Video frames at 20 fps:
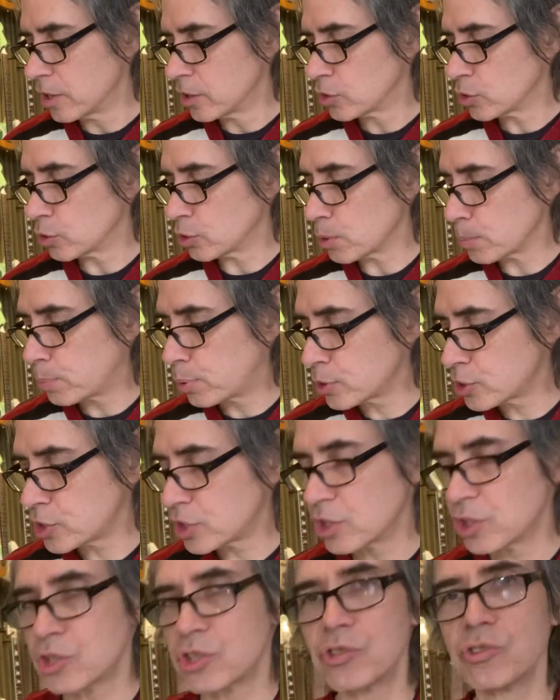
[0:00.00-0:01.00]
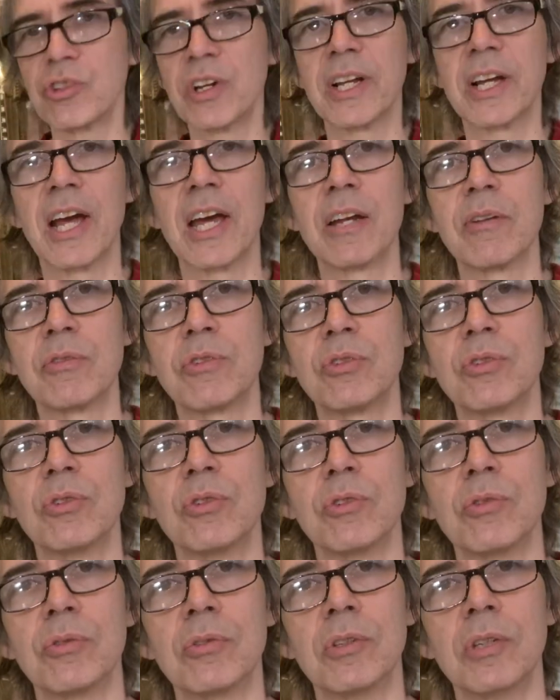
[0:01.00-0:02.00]
so you're pushing the string out of
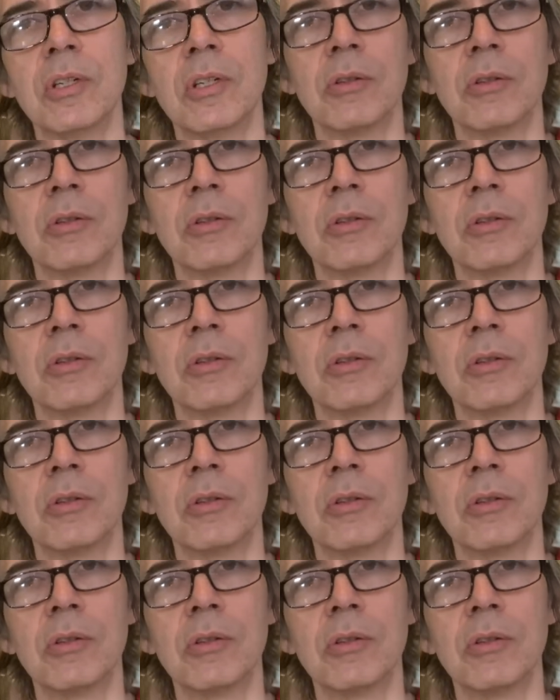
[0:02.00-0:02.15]
tune.